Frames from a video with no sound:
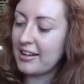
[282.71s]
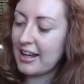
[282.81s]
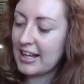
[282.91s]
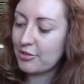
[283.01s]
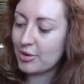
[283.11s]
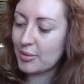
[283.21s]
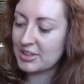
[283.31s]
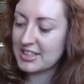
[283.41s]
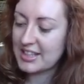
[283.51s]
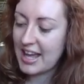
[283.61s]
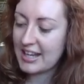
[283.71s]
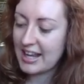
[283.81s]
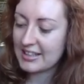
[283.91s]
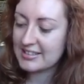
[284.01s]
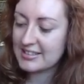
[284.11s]
And if we were to then
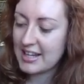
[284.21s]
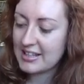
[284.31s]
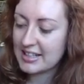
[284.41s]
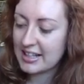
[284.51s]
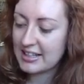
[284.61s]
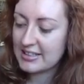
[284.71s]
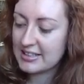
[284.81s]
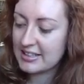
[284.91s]
extend it